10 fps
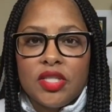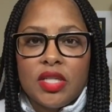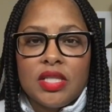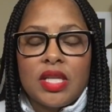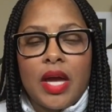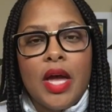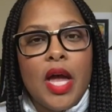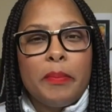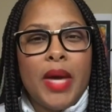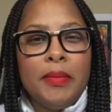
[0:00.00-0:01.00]
It's like,
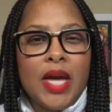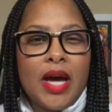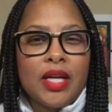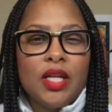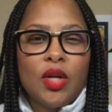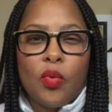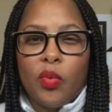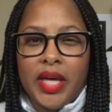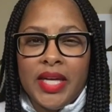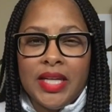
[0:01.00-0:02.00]
maybe I could have
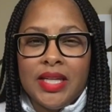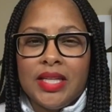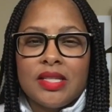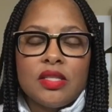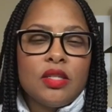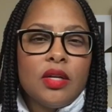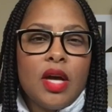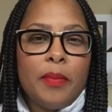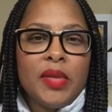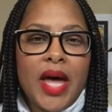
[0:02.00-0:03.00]
waited to
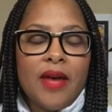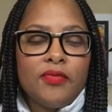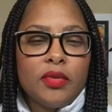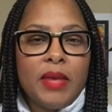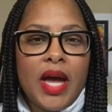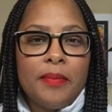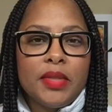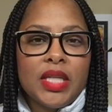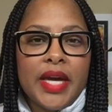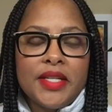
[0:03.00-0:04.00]
apply for my
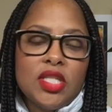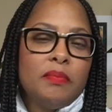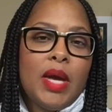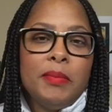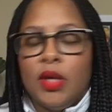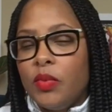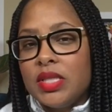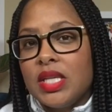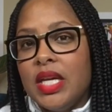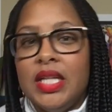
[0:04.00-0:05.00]
application. Maybe it
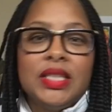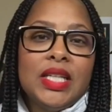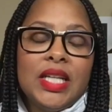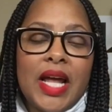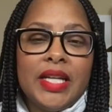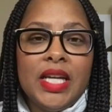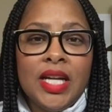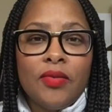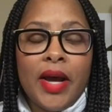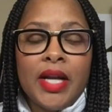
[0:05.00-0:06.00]
wasn't anything that I needed
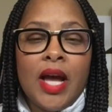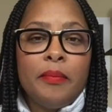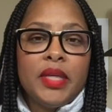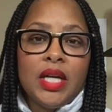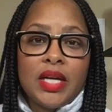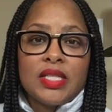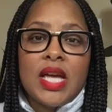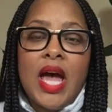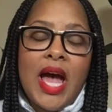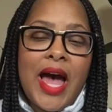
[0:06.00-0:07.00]
right now, because
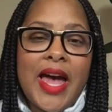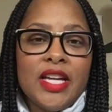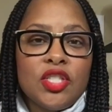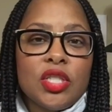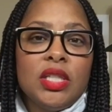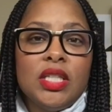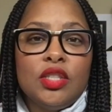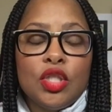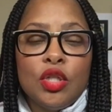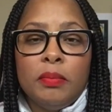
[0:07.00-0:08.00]
I actually
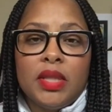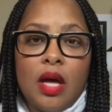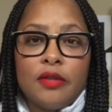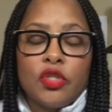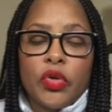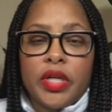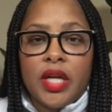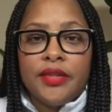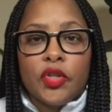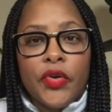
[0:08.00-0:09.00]
do belong to
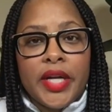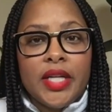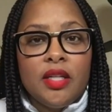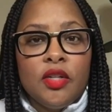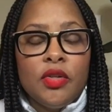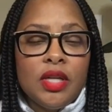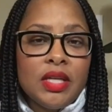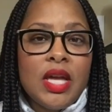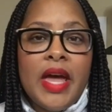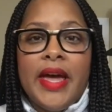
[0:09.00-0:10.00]
another credit union
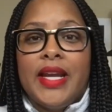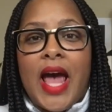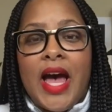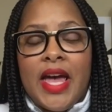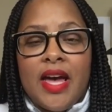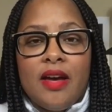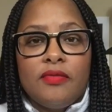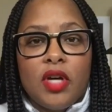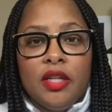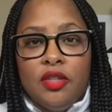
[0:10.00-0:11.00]
and I have
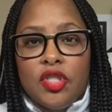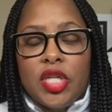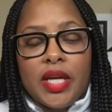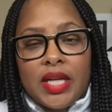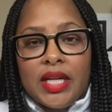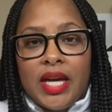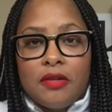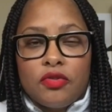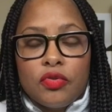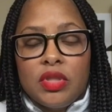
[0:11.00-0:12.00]
other checking accounts
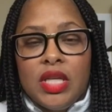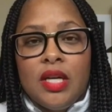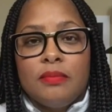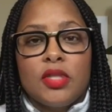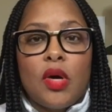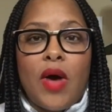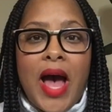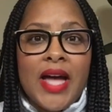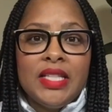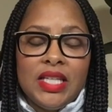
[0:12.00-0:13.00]
through them. So
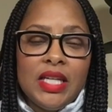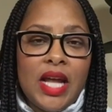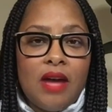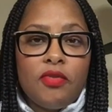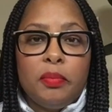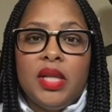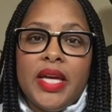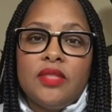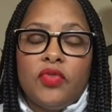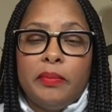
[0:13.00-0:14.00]
I did have a place
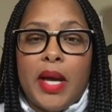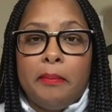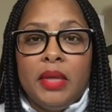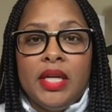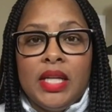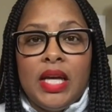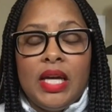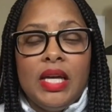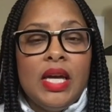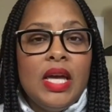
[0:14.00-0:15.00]
for my money
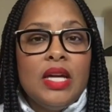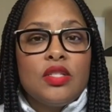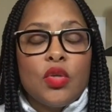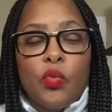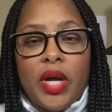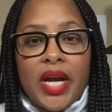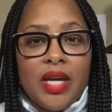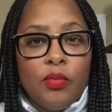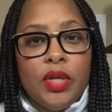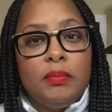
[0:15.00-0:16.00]
to where it
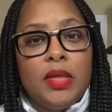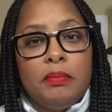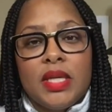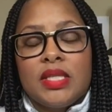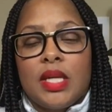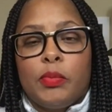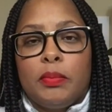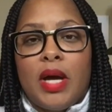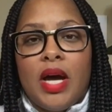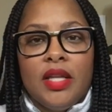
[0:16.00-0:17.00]
wouldn't be mixed up with my
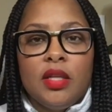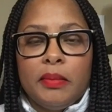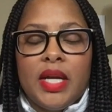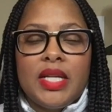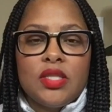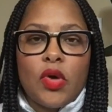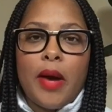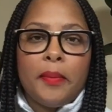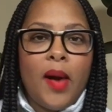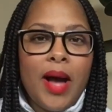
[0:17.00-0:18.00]
other money. So I
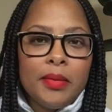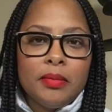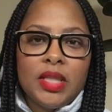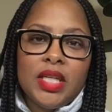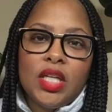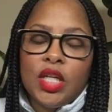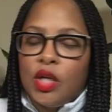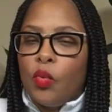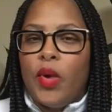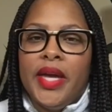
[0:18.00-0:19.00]
probably could
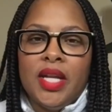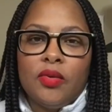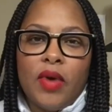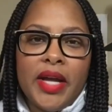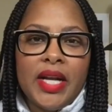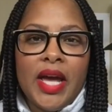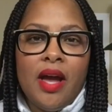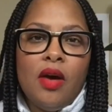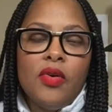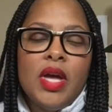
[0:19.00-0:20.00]
have waited right
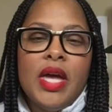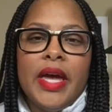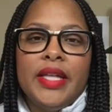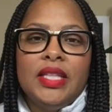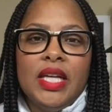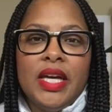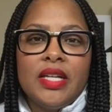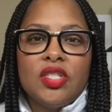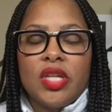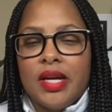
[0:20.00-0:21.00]
now and did
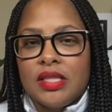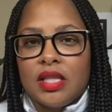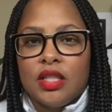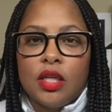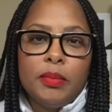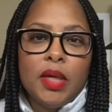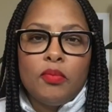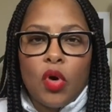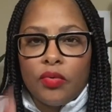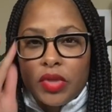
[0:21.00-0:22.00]
just a little bit
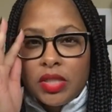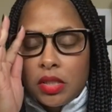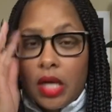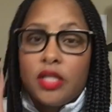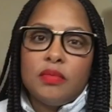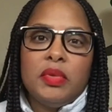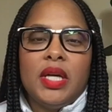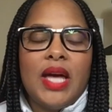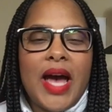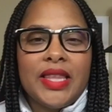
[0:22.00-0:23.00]
more research, but
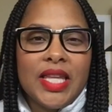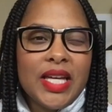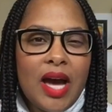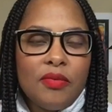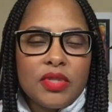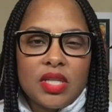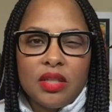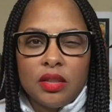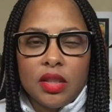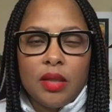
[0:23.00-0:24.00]
I think I was under
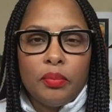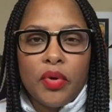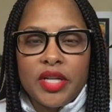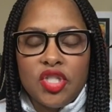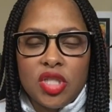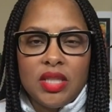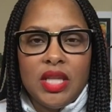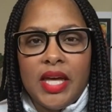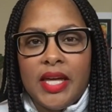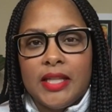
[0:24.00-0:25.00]
the impression
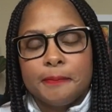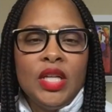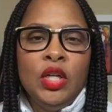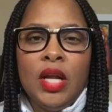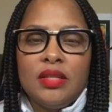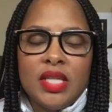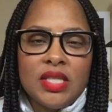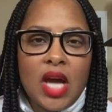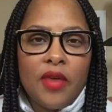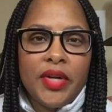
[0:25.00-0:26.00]
that, you know, since
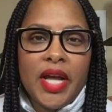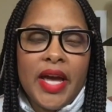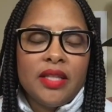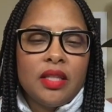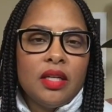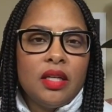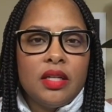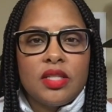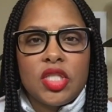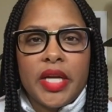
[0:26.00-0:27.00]
I already had
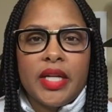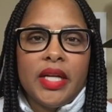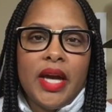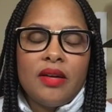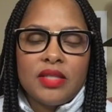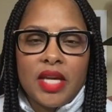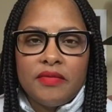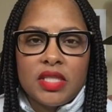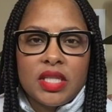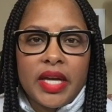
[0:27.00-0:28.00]
the checking account,
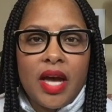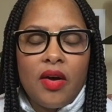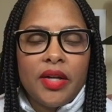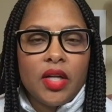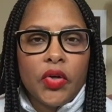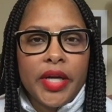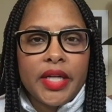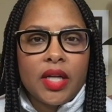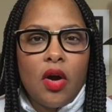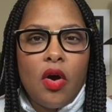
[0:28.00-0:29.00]
savings account, and the credit
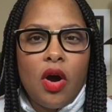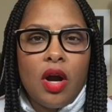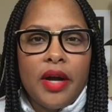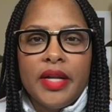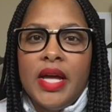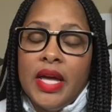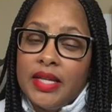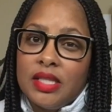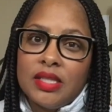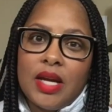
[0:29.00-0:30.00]
card, and
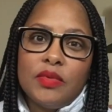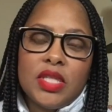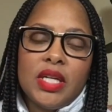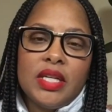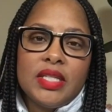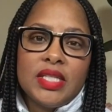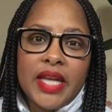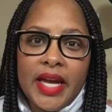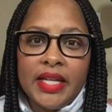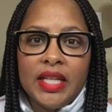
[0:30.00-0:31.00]
since I was in good
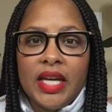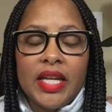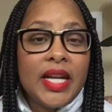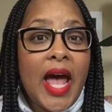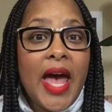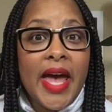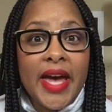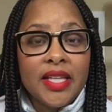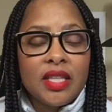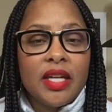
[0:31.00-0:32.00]
standing and I
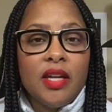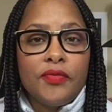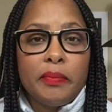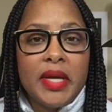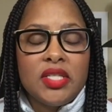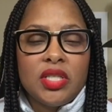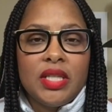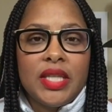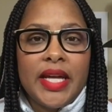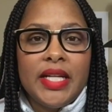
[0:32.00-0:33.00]
had the information that
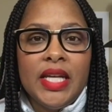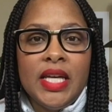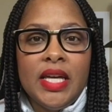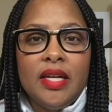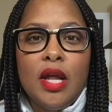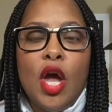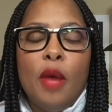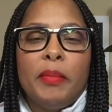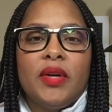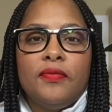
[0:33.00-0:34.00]
they need,
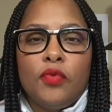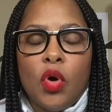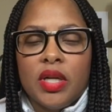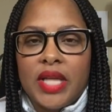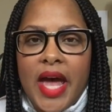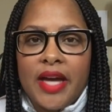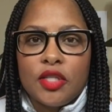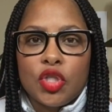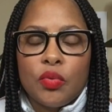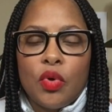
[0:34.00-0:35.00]
but for the
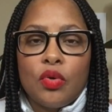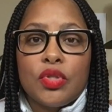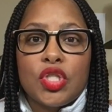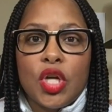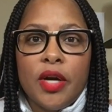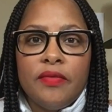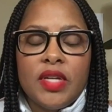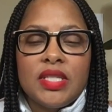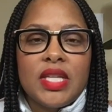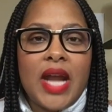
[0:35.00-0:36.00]
actual service
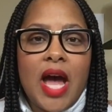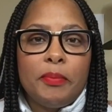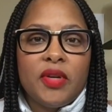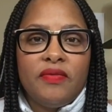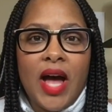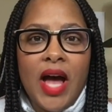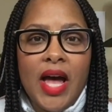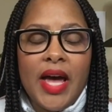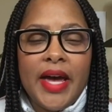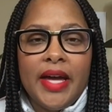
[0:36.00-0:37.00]
that I
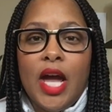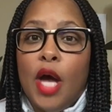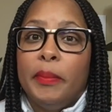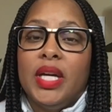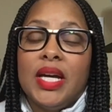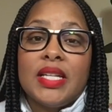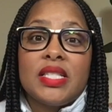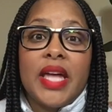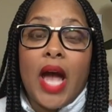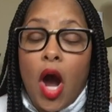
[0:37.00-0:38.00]
provide, because
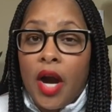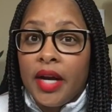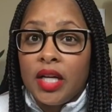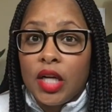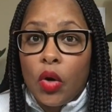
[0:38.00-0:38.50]
they are gonna go